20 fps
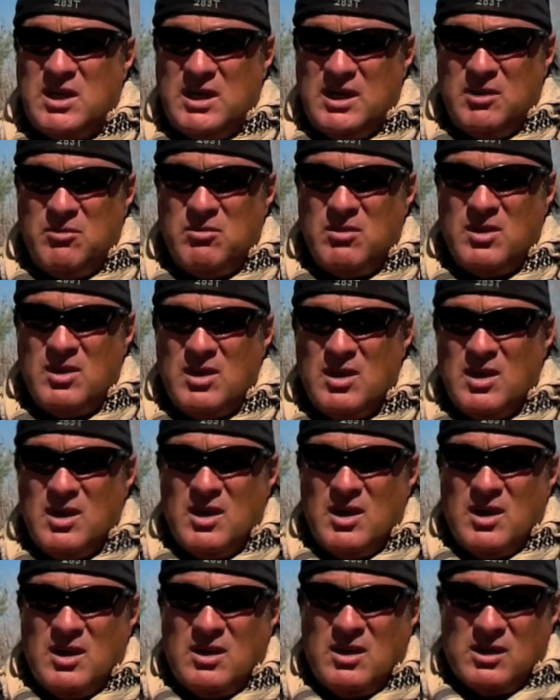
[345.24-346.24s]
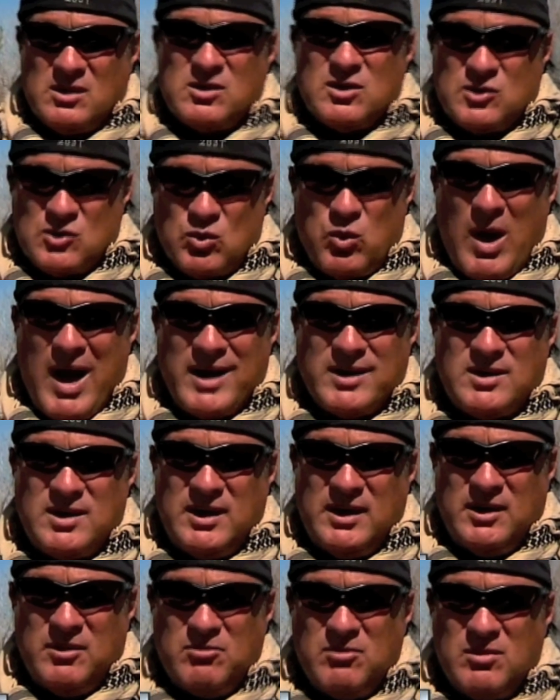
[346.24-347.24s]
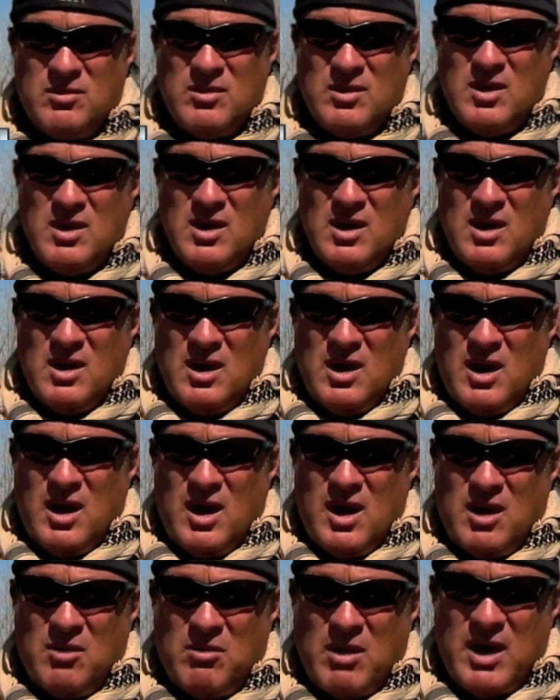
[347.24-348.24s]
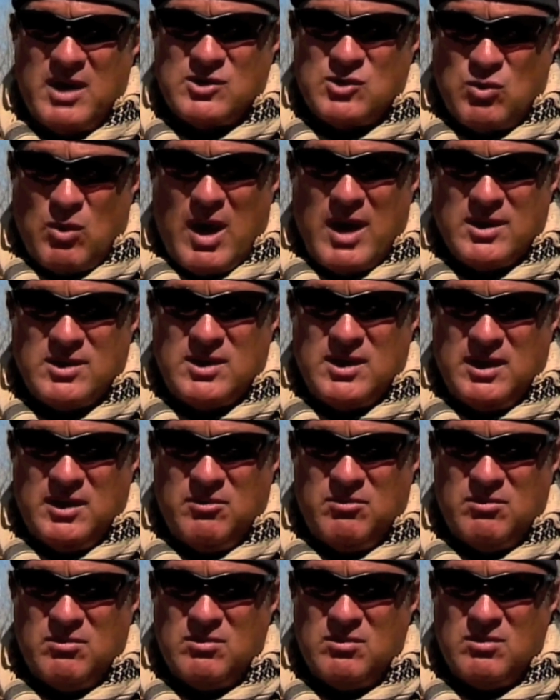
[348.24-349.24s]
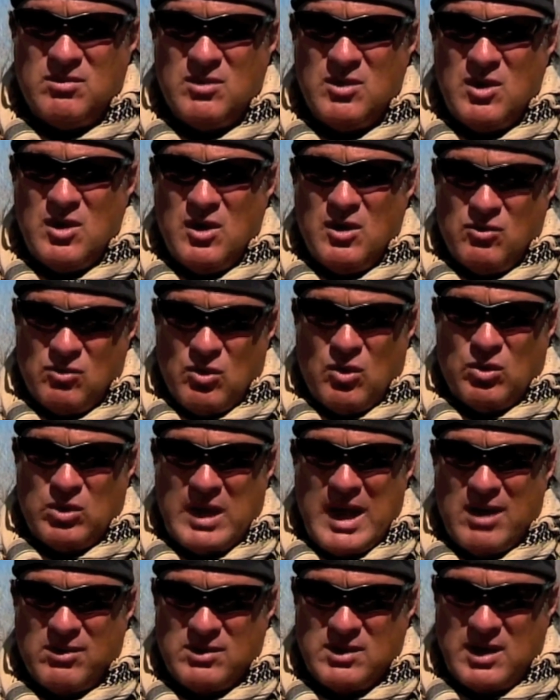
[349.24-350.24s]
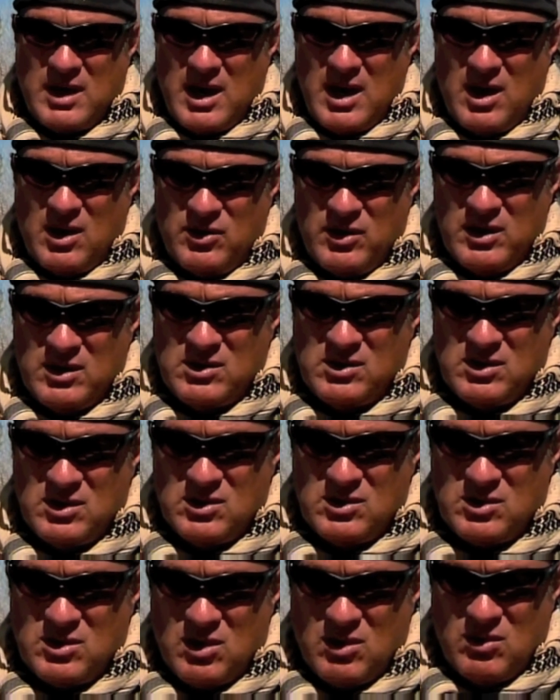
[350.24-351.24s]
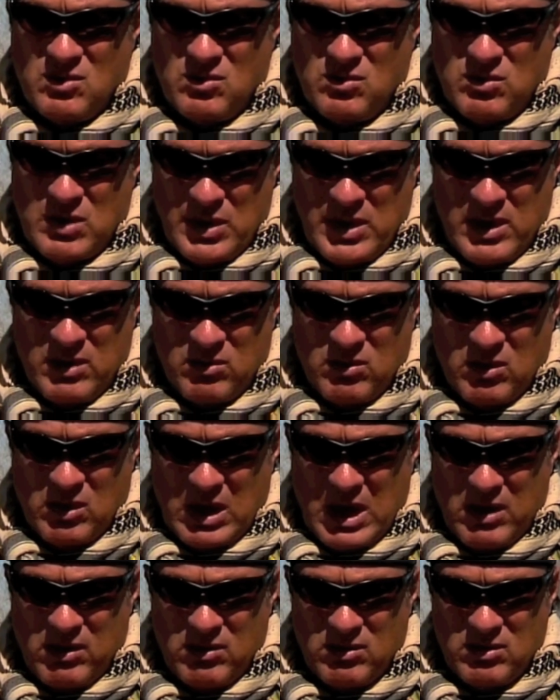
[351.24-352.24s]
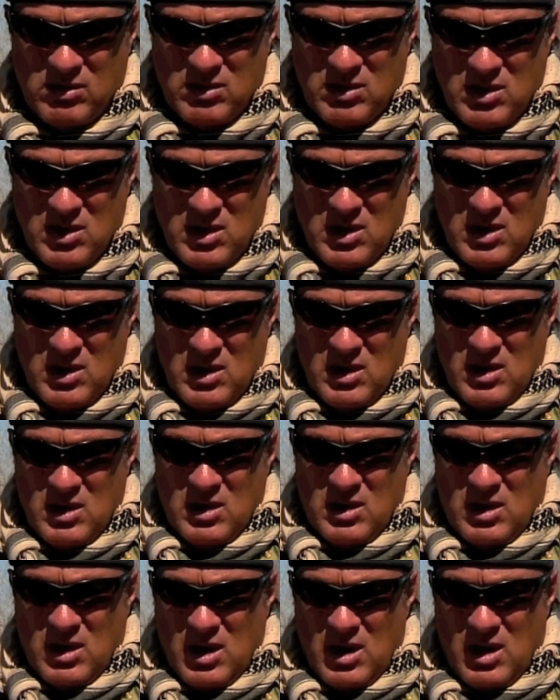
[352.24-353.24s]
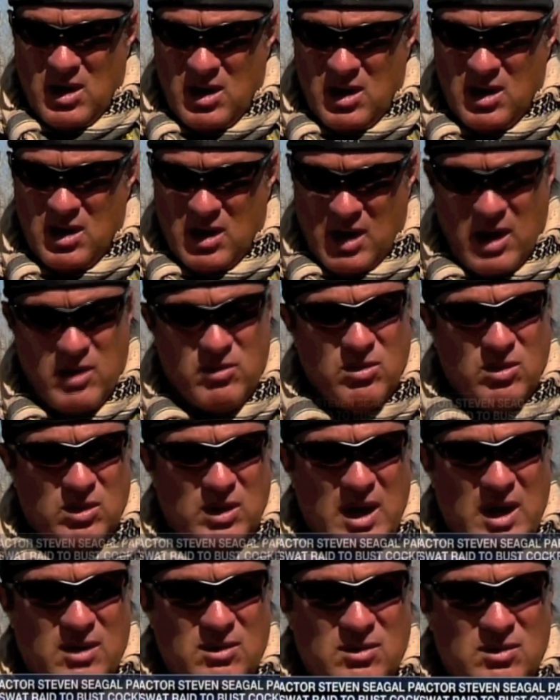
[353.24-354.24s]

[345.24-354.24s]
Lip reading: team that's a SWAT team, and my SWAT team rolled out today on this, and so when they roll out, I roll